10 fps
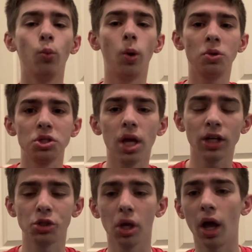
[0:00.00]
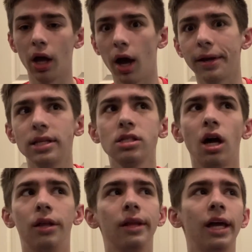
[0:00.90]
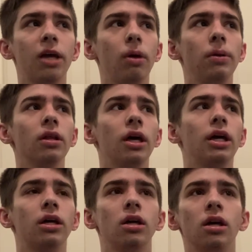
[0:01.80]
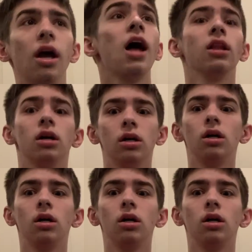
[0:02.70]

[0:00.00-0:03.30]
She's actually not a goddess, unlike maybe Hela